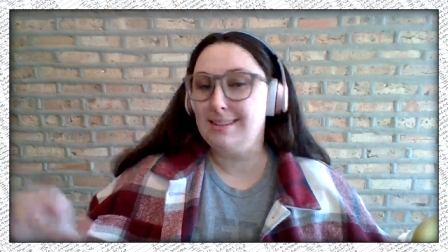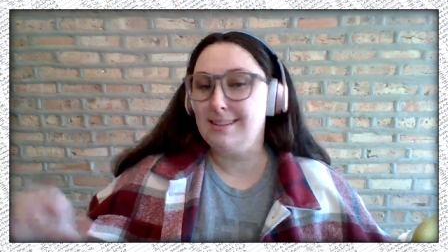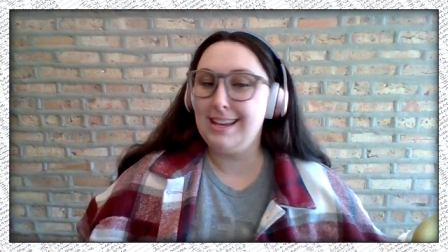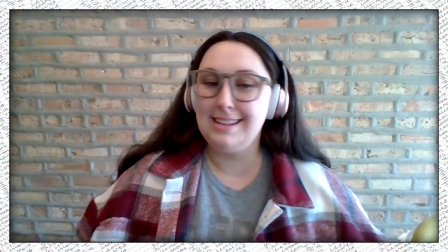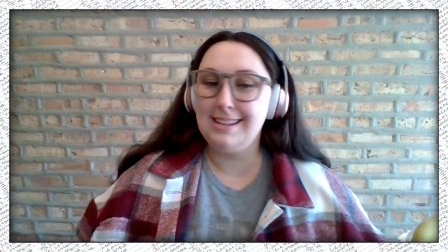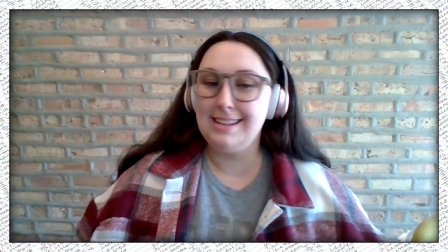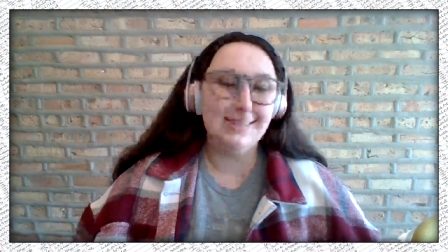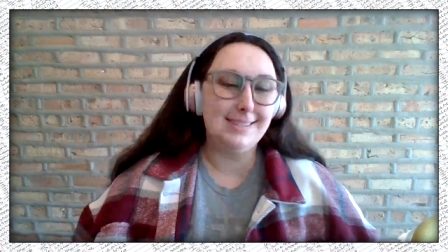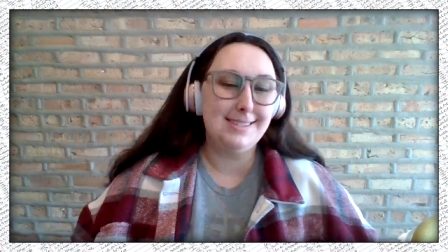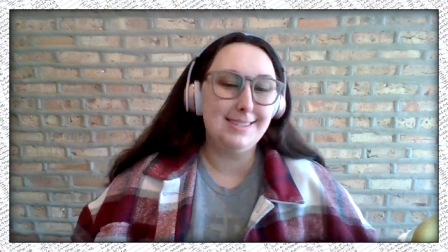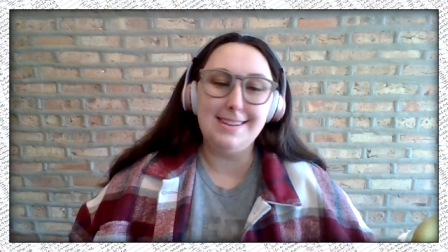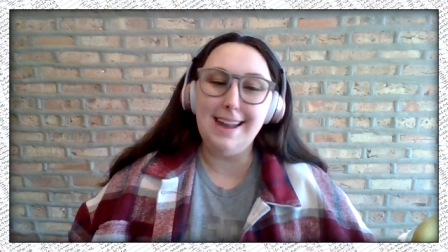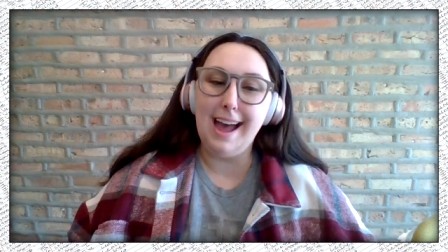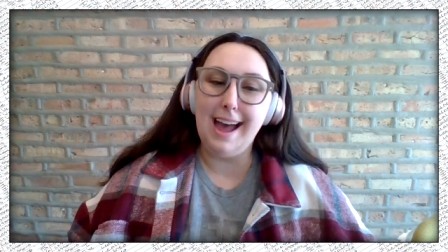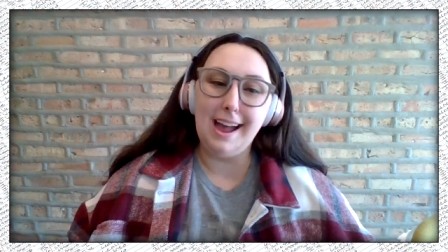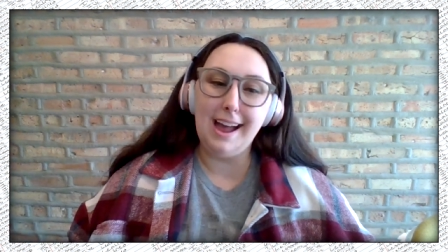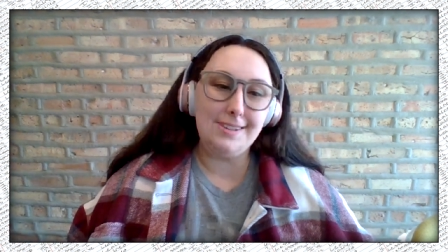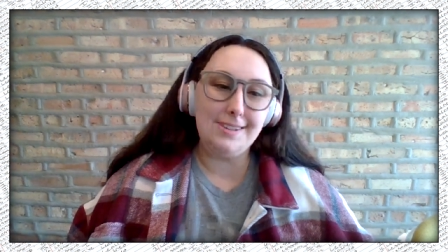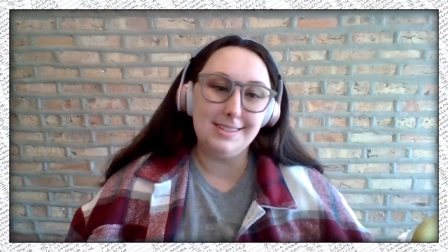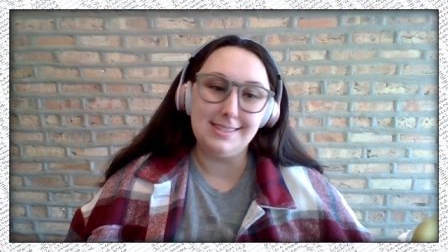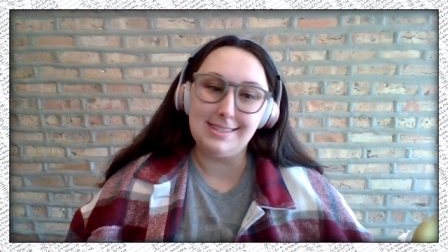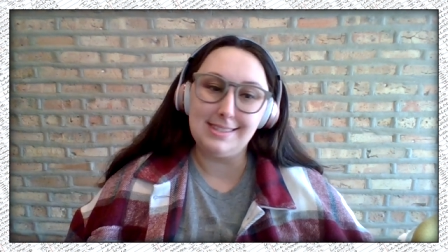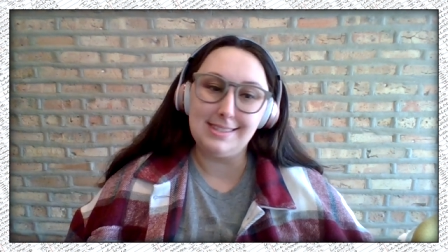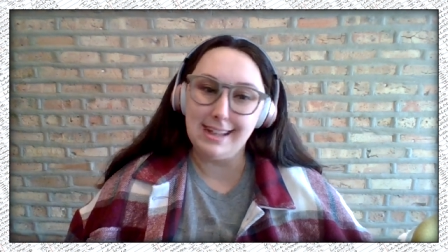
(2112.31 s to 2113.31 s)
because it's not
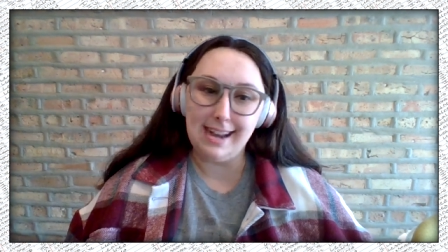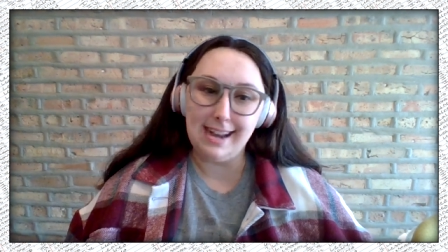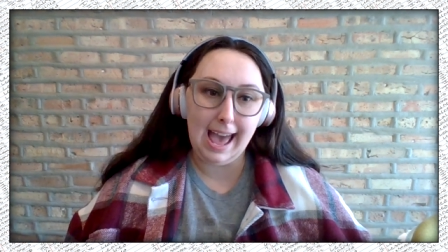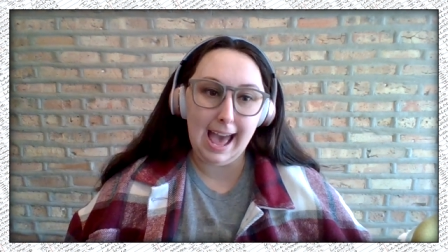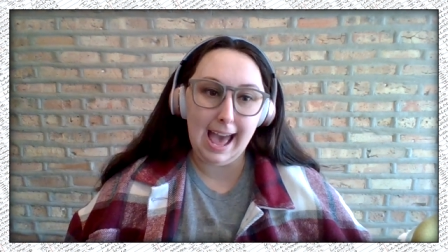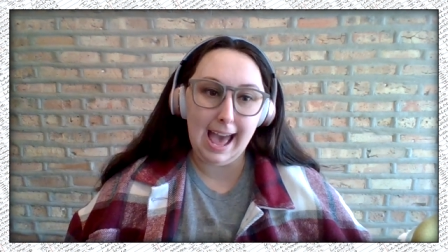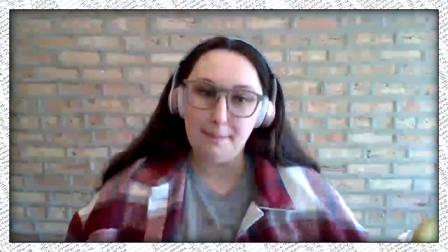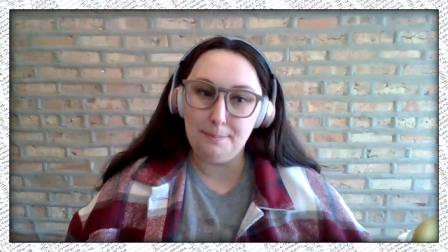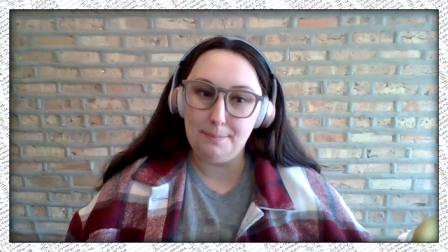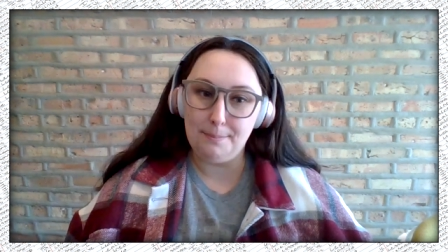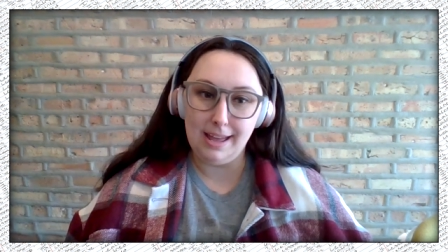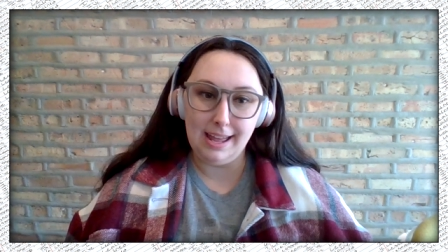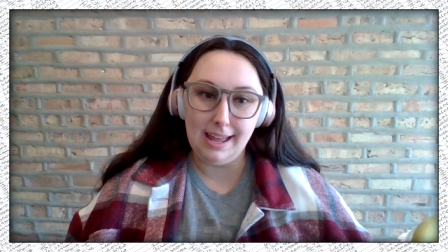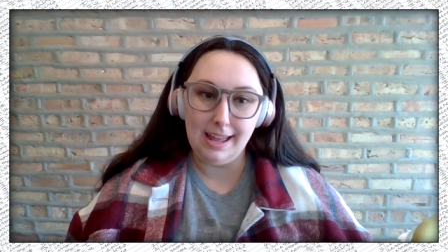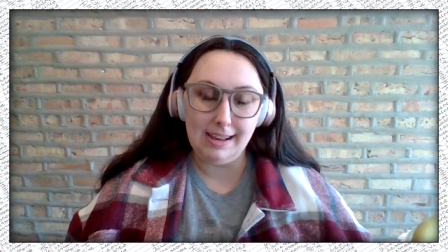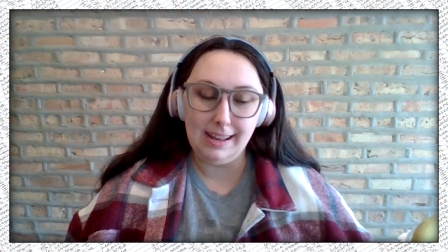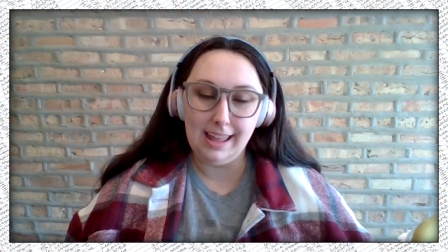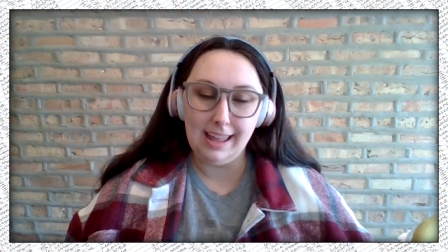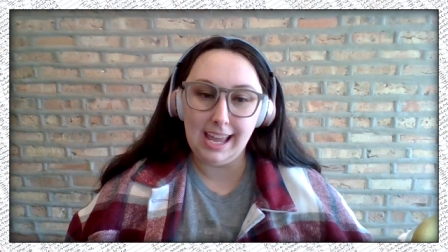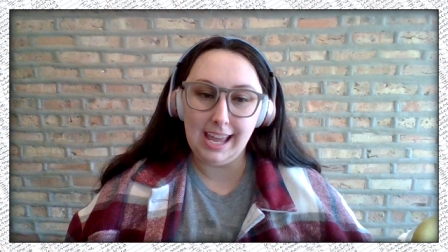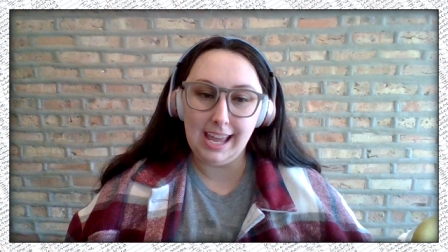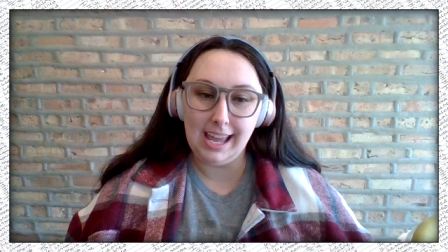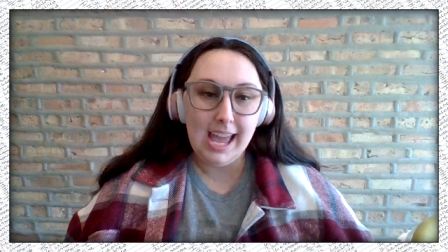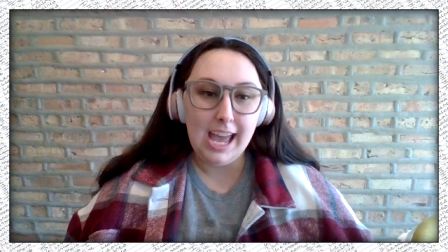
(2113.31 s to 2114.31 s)
just going to happen.
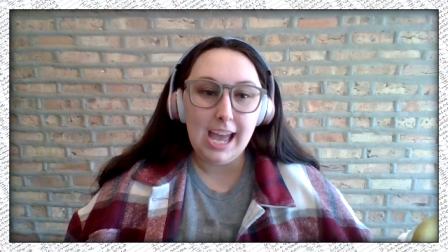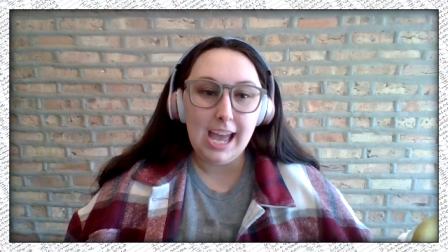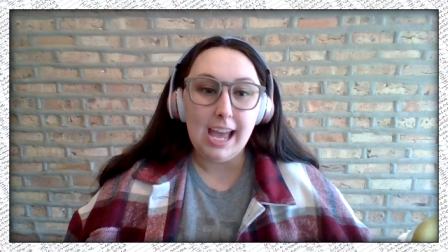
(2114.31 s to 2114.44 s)
Like,